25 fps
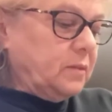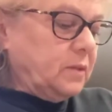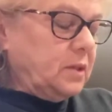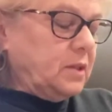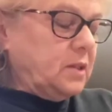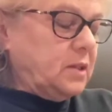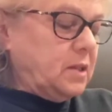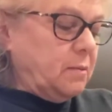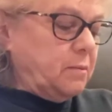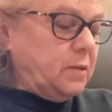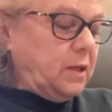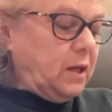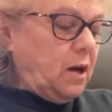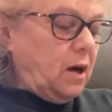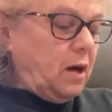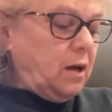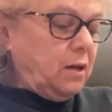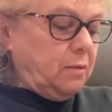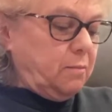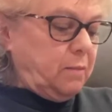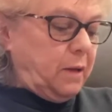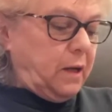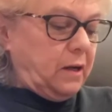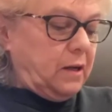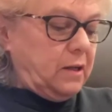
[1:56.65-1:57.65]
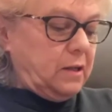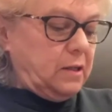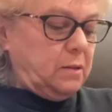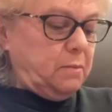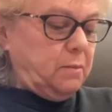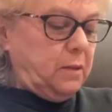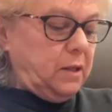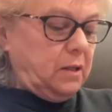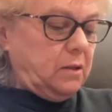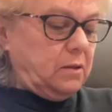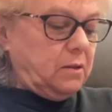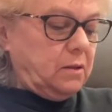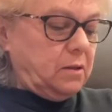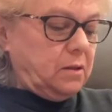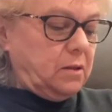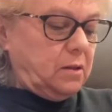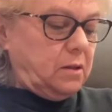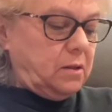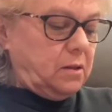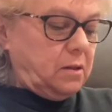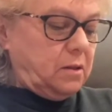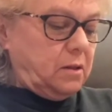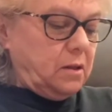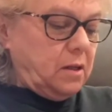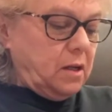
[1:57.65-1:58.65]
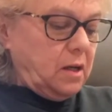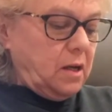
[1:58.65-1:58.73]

something called Mary's Meals.